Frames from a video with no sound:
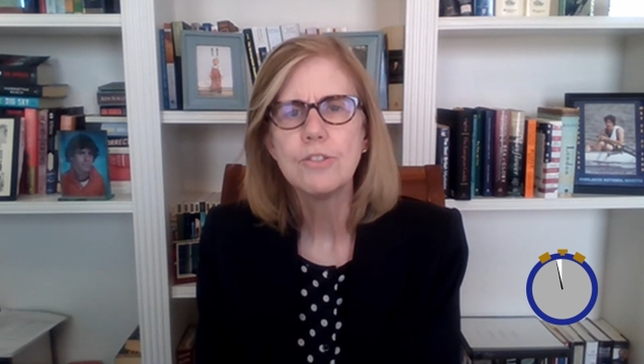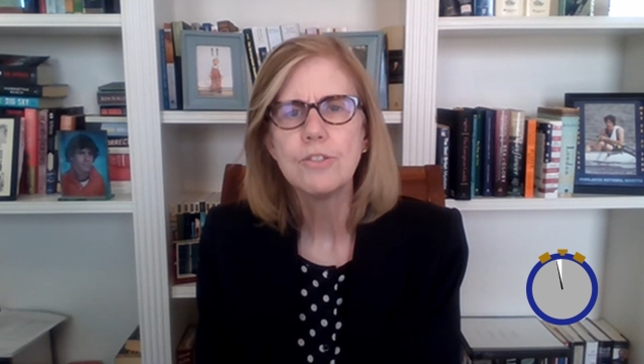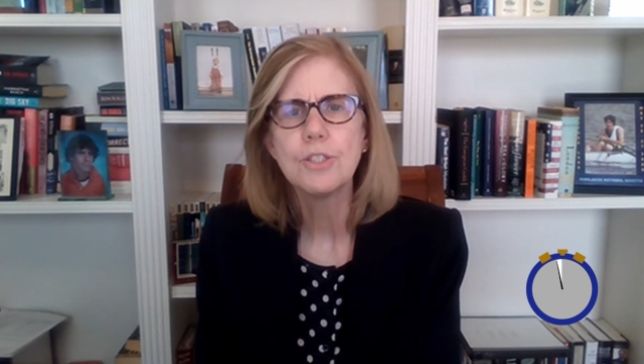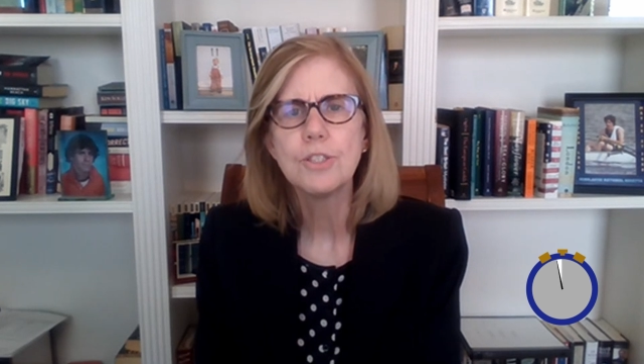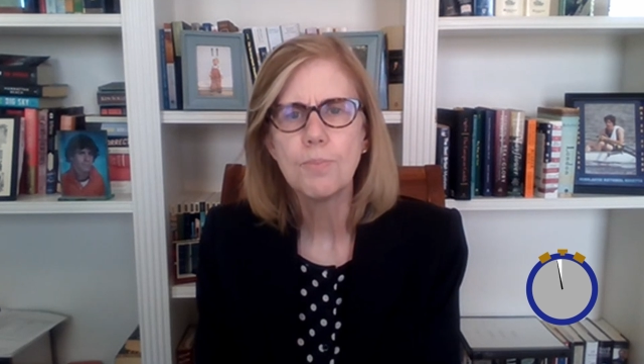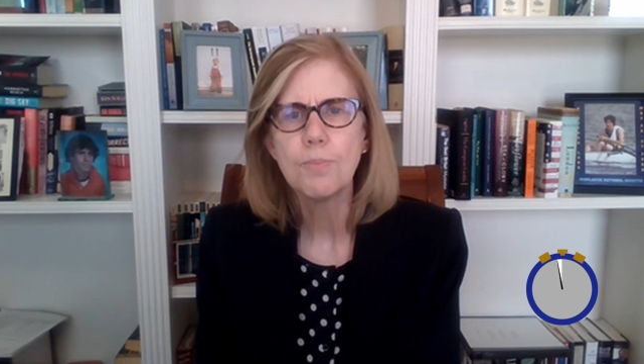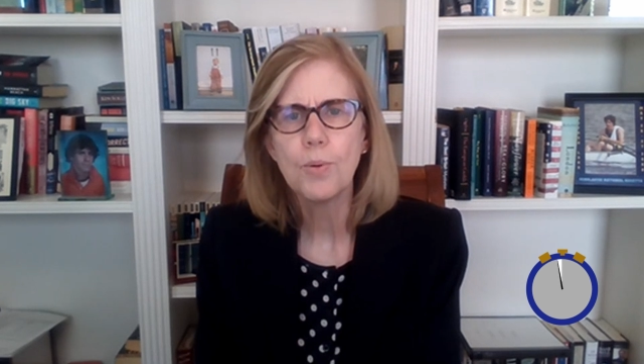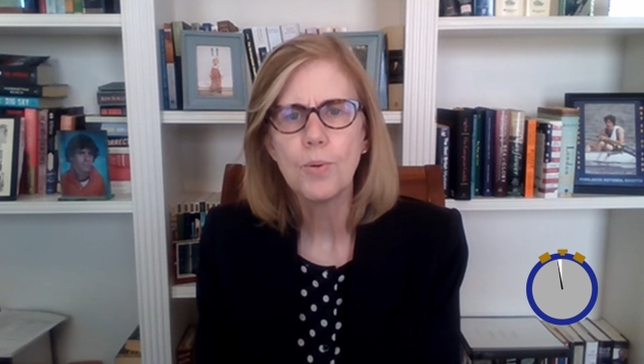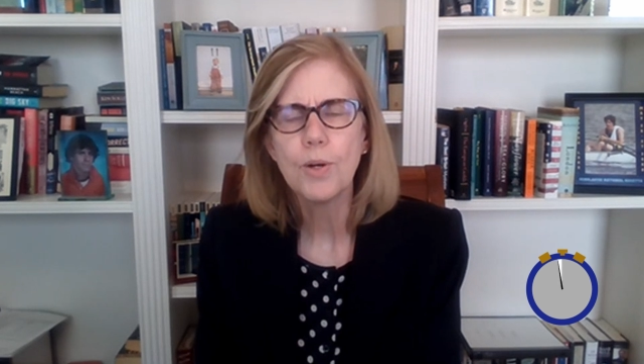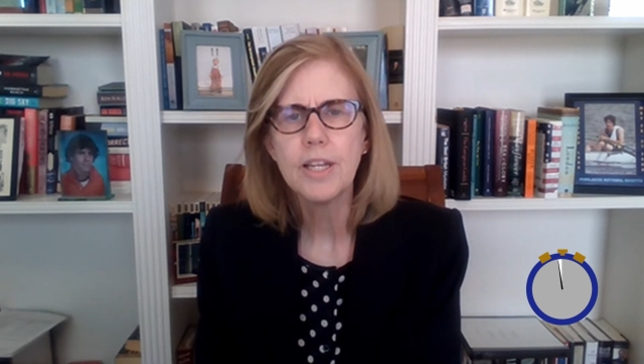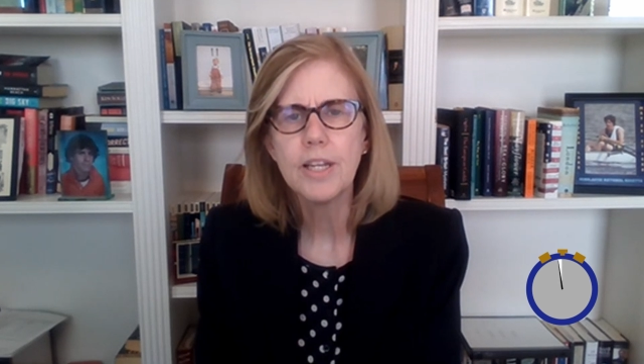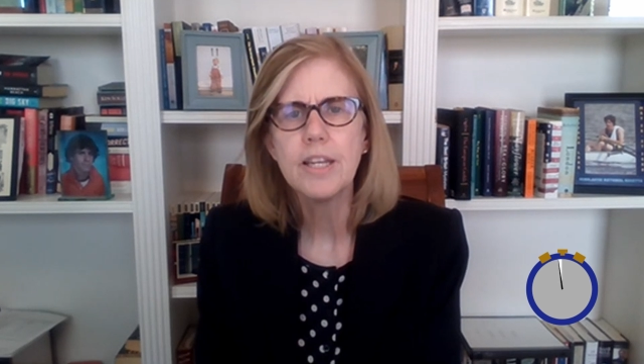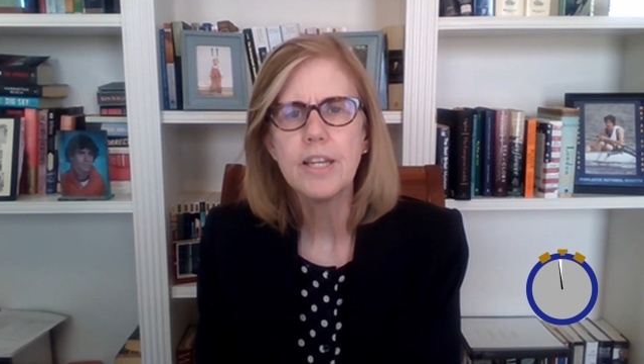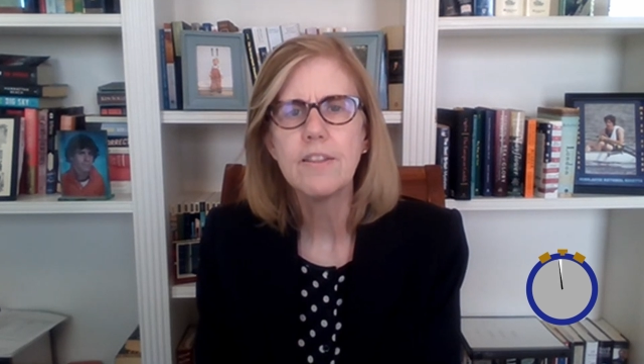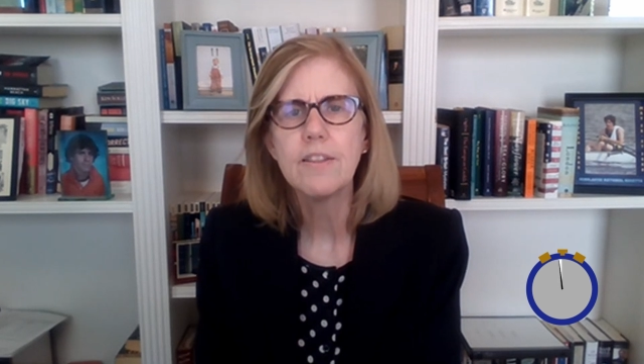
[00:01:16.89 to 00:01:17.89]
who
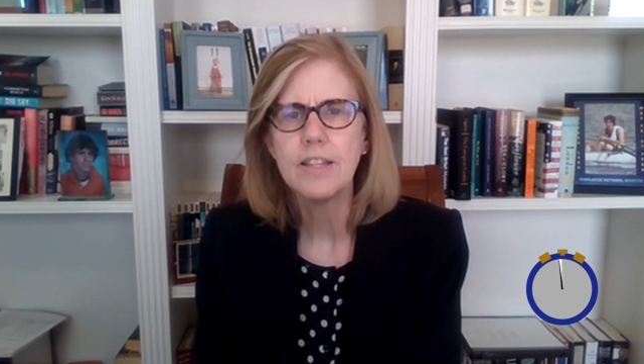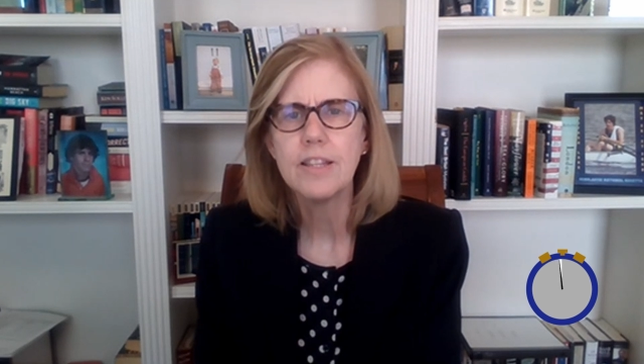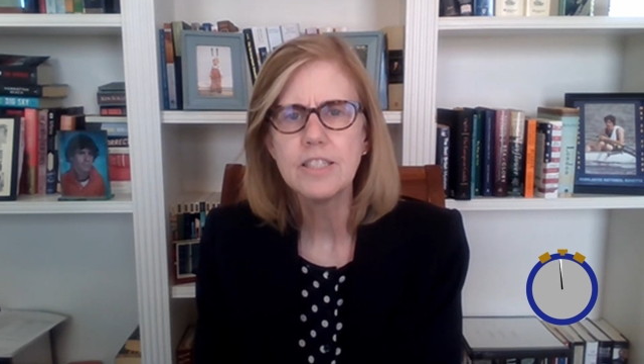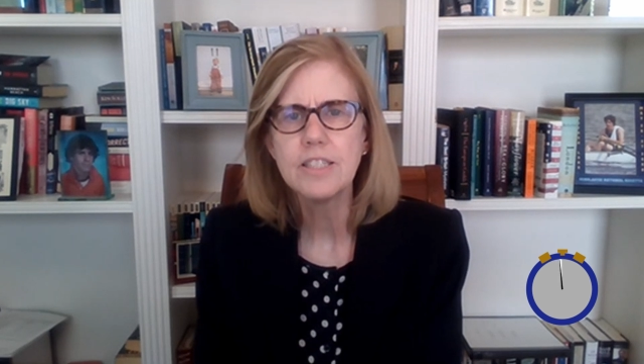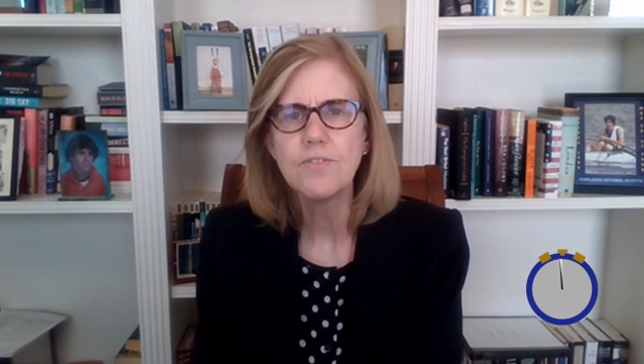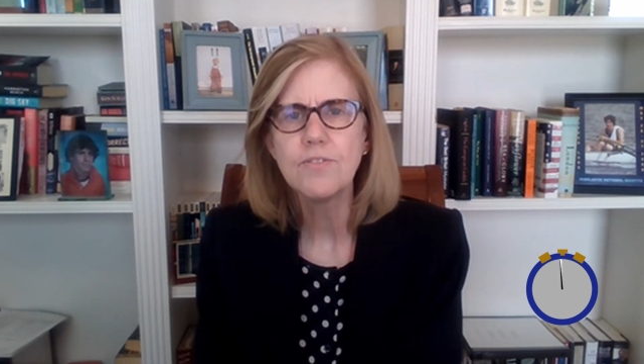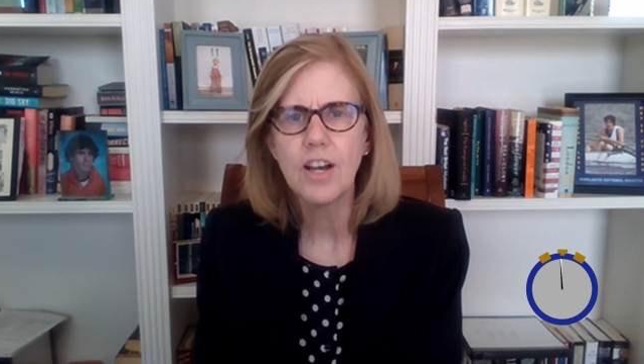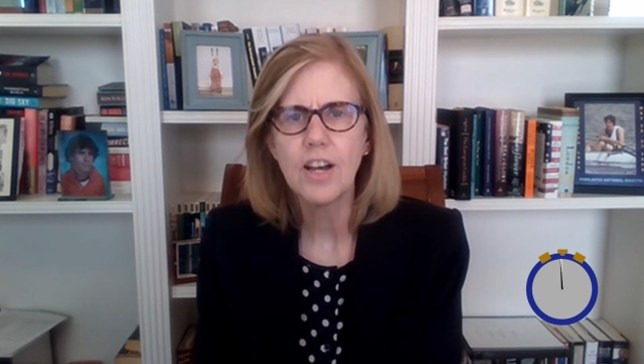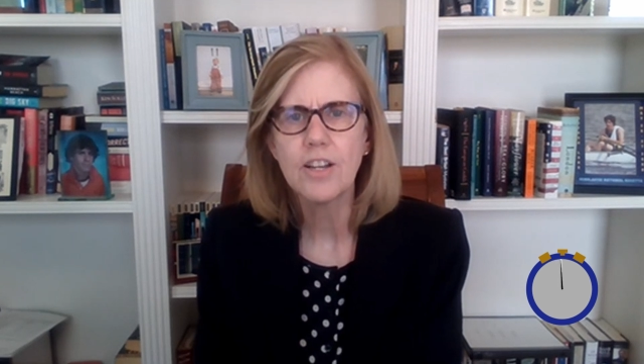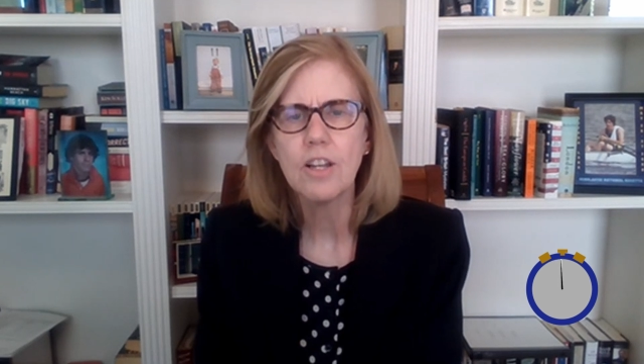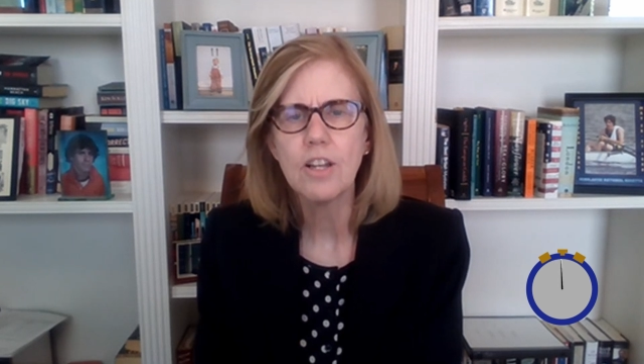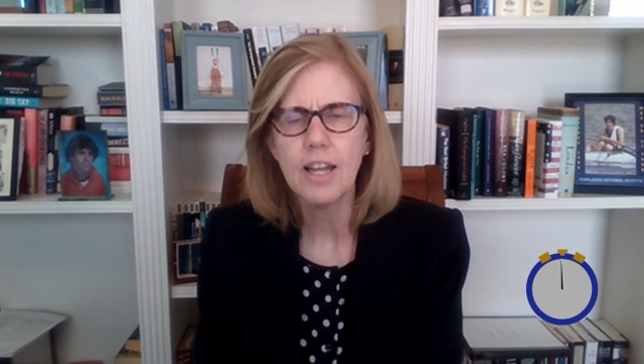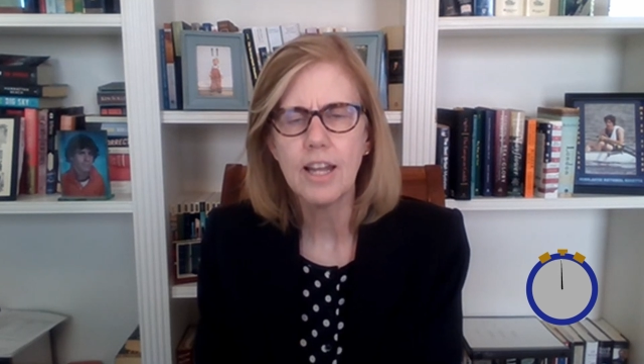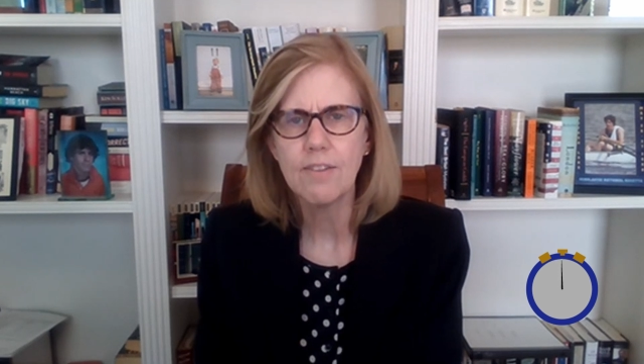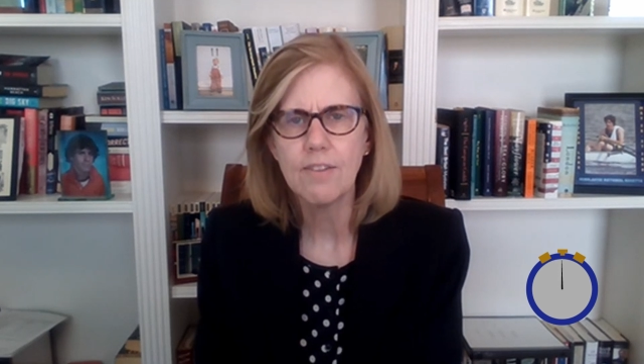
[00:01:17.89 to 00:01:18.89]
supported this
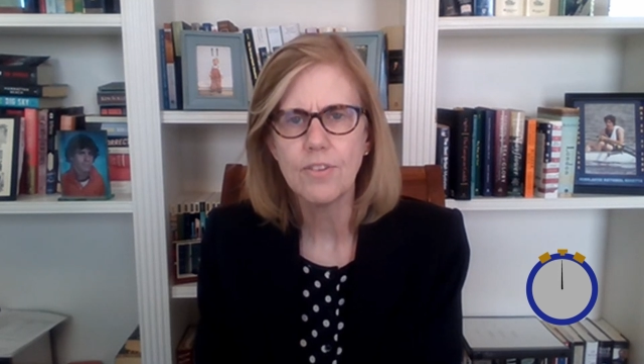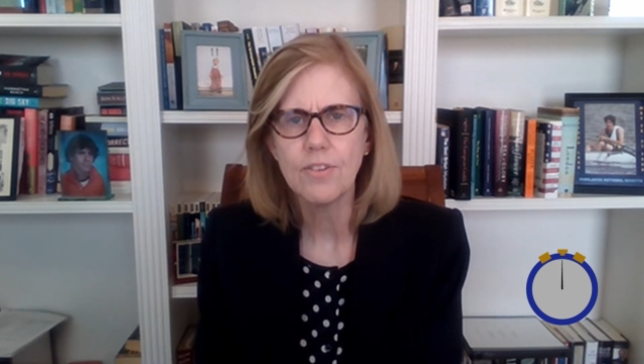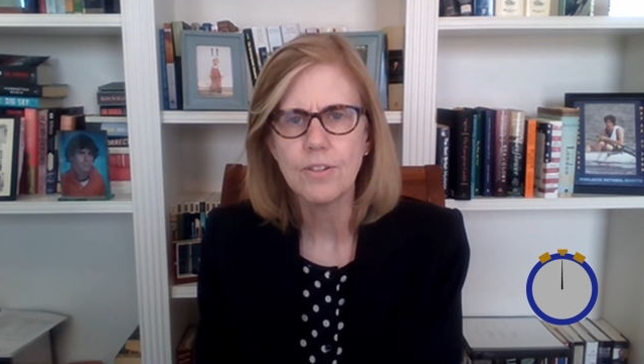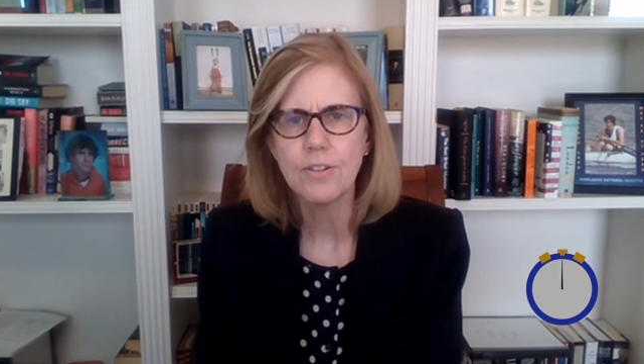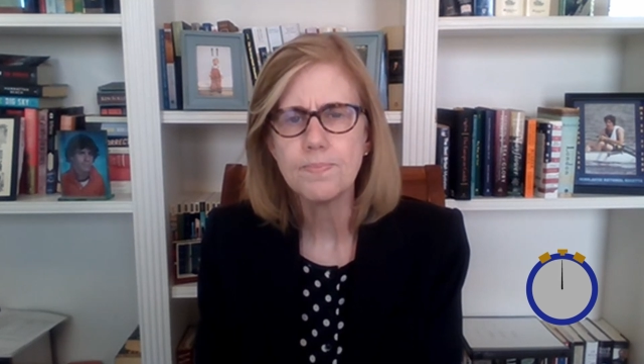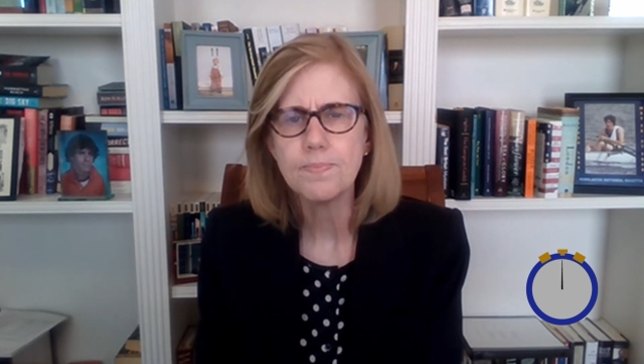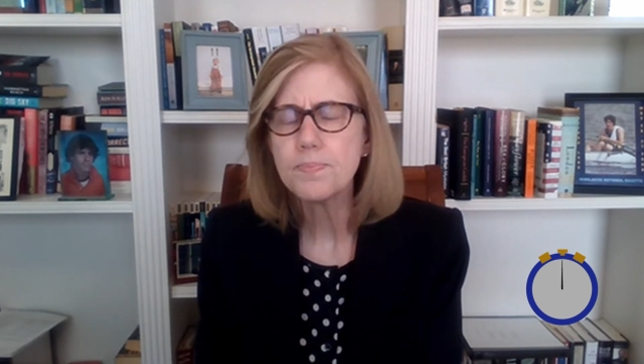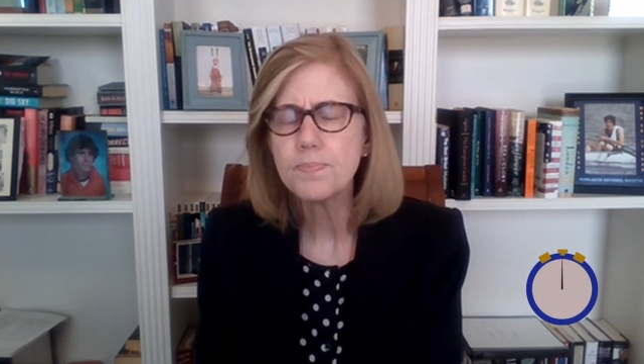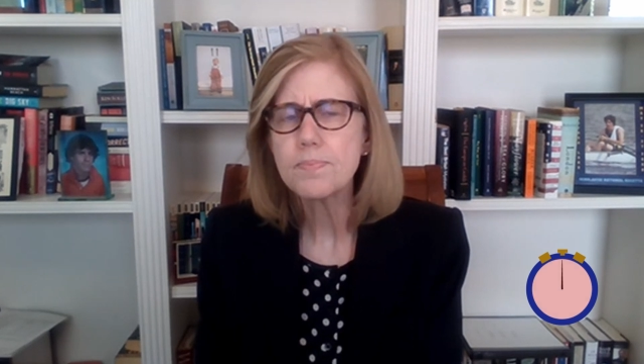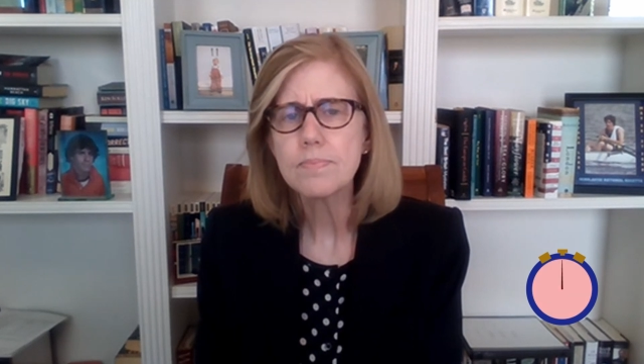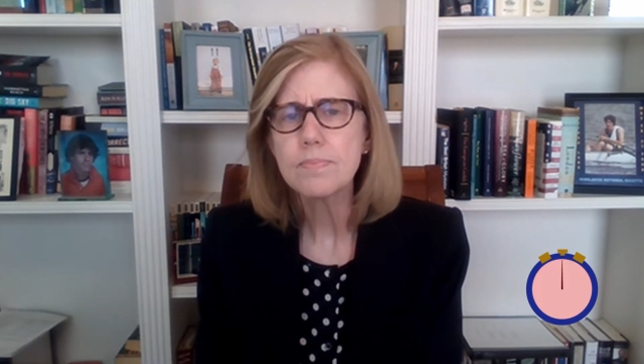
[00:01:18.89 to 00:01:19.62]
vital effort.